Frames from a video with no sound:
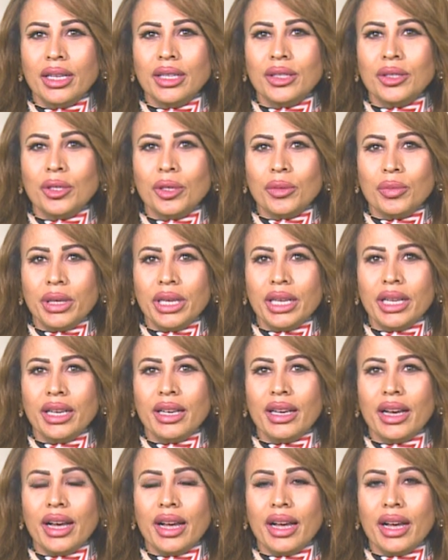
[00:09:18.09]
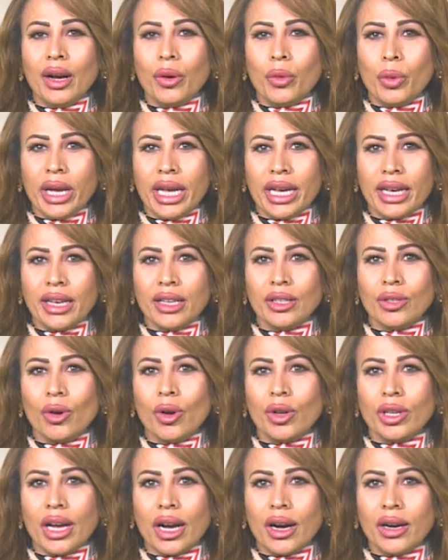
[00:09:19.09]
to be awakened
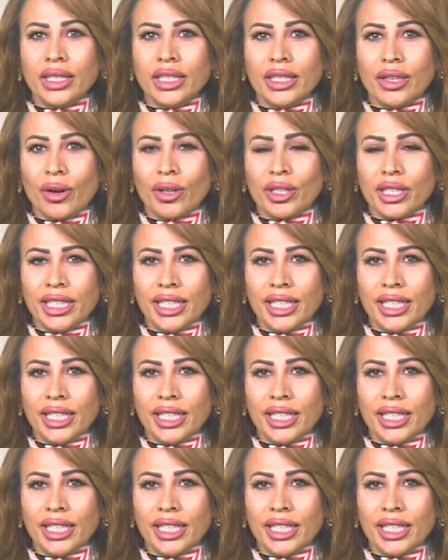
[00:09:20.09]
on